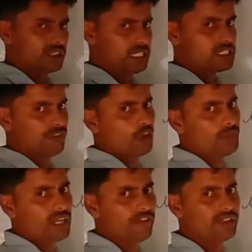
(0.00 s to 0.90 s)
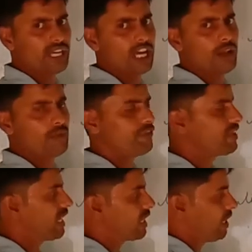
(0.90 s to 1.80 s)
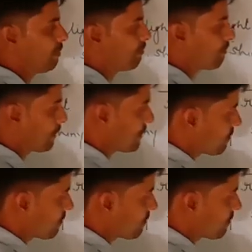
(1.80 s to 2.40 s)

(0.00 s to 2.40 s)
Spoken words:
this phenomena with the help of diagram.